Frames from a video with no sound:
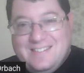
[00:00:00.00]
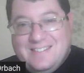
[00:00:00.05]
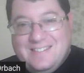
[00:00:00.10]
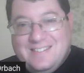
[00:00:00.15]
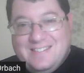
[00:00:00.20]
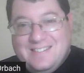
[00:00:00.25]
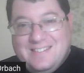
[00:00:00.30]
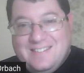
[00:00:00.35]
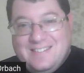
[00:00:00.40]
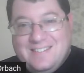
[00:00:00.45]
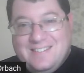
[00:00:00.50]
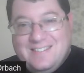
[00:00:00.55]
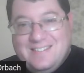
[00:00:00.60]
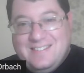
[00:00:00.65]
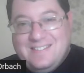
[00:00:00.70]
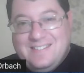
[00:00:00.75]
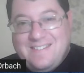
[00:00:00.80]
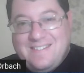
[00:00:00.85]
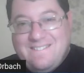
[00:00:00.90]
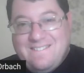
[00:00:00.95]

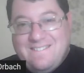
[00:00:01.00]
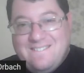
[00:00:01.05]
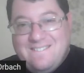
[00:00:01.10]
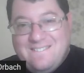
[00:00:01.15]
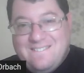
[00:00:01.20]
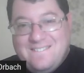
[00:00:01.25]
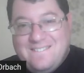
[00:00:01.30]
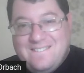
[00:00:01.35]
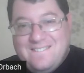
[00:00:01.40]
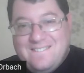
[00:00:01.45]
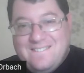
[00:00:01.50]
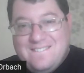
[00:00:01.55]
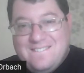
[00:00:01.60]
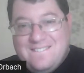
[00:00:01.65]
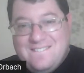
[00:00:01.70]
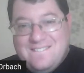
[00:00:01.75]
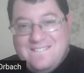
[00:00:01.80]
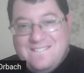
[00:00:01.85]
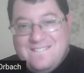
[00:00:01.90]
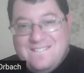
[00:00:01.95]

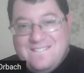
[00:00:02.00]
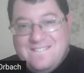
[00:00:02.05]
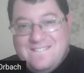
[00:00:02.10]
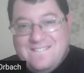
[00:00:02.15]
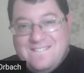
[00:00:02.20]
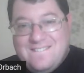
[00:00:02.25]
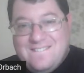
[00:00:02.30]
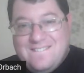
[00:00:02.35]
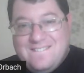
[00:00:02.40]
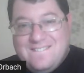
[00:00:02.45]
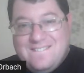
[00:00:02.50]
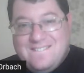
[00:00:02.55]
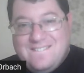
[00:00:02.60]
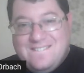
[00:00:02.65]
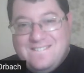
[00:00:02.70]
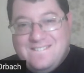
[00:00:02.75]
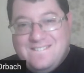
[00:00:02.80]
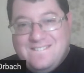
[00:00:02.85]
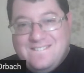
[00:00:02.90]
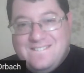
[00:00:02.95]

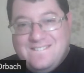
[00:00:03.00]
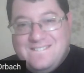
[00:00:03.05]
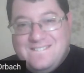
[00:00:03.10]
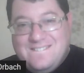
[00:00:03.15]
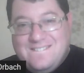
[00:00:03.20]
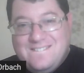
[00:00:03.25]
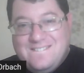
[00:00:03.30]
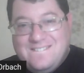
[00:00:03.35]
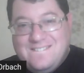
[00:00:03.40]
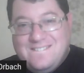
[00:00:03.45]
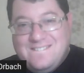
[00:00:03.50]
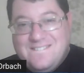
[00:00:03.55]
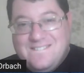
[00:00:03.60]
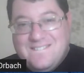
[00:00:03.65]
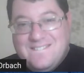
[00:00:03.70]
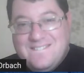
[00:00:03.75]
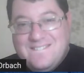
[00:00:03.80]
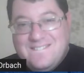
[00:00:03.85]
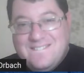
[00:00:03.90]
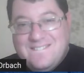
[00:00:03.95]

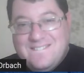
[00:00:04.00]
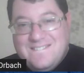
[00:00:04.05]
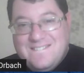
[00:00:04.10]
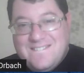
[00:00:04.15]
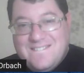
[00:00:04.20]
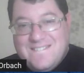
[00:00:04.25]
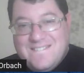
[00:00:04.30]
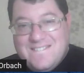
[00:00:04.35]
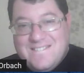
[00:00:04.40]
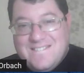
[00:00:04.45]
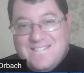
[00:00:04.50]
This person isn't speaking.